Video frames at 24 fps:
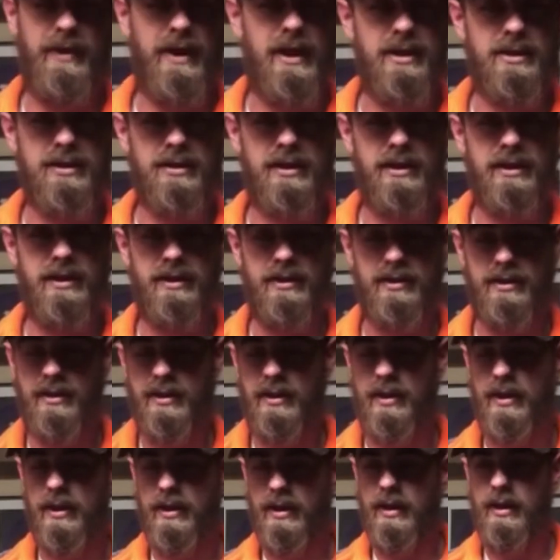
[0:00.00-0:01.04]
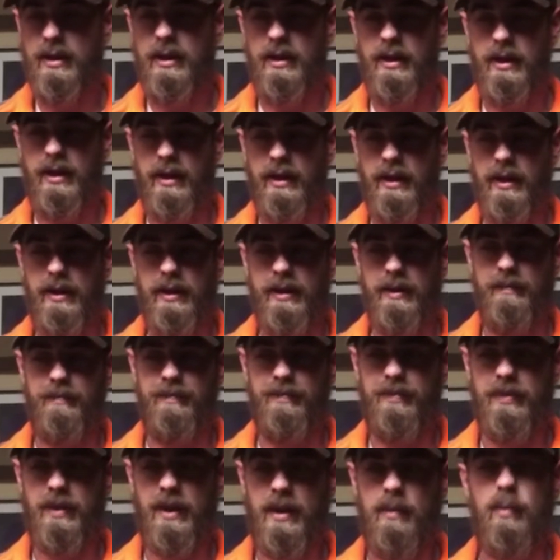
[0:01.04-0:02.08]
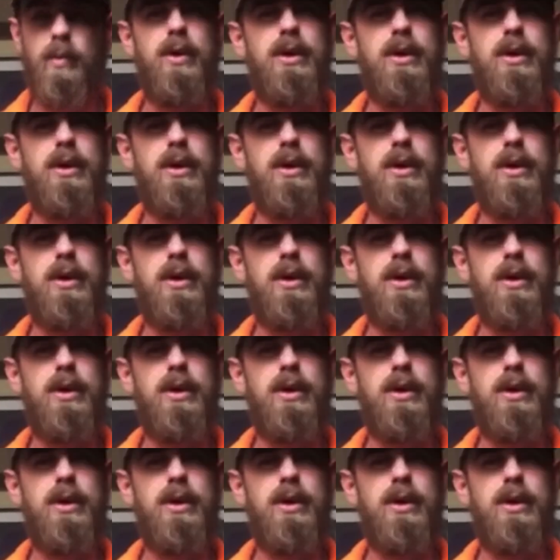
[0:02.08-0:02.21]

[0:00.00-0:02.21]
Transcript: flashlight. I'm